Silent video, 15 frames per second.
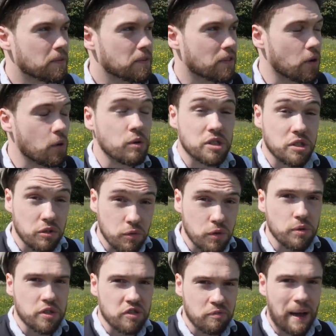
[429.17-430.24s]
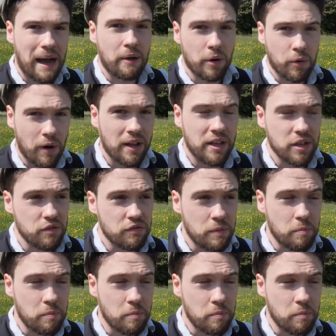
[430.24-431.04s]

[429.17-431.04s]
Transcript: Those are the runes of power, right? You've